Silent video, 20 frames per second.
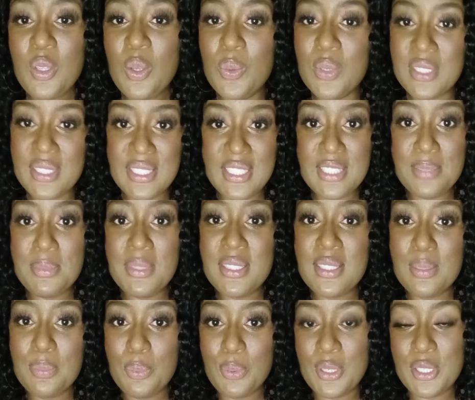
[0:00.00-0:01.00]
which leads me
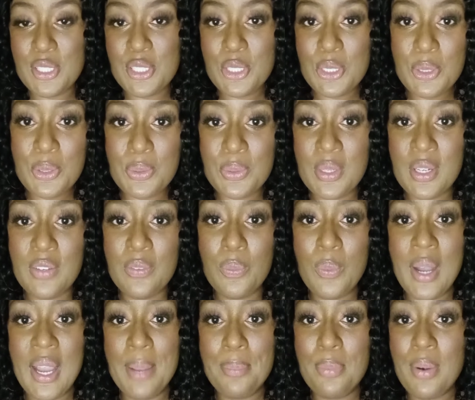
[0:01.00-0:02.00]
to point two of
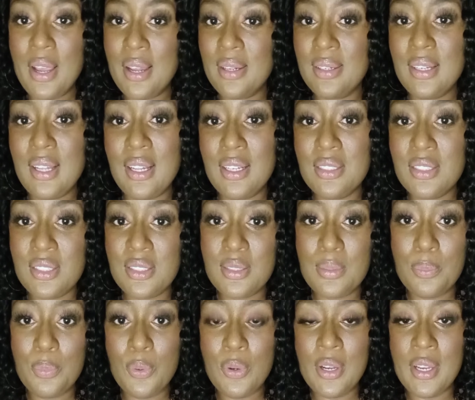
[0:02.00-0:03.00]
why product knowledge is
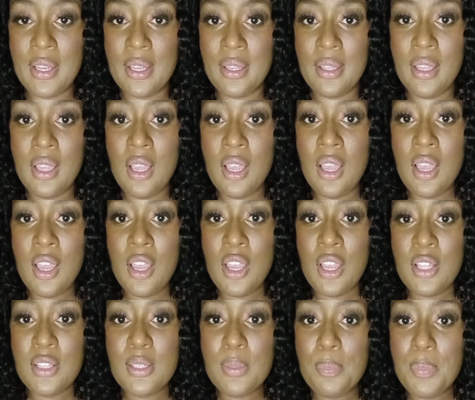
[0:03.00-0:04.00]
important.
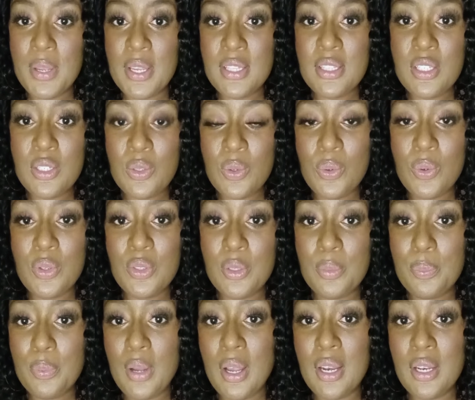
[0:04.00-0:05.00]
Depending on
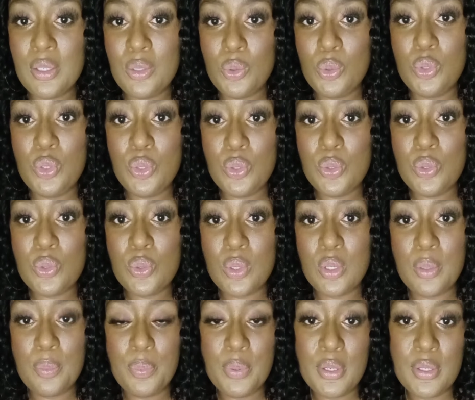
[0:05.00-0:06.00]
the product you use
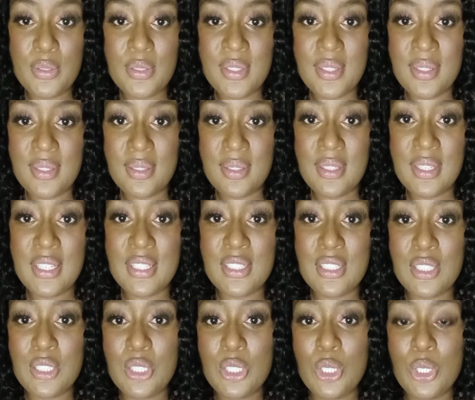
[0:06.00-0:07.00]
on a person can
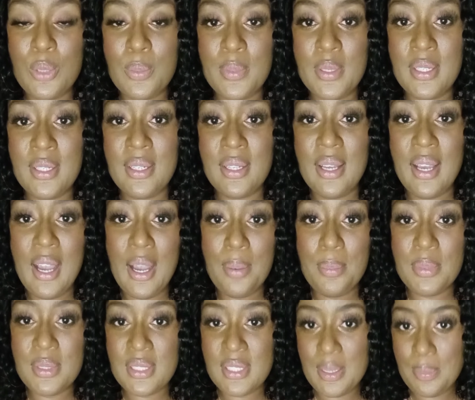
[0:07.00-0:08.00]
determine how
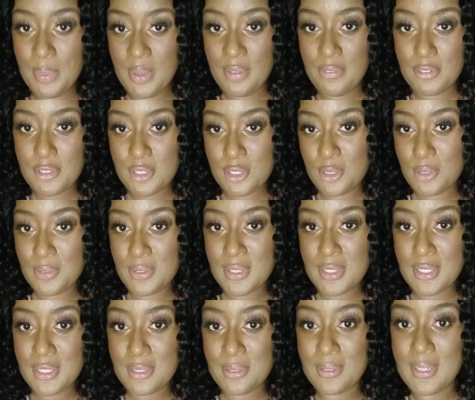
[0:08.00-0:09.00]
much they pay for
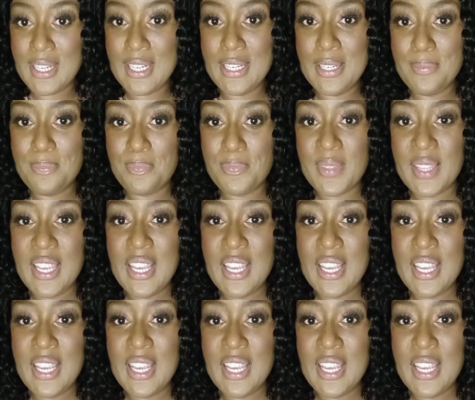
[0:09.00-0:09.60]
services, right?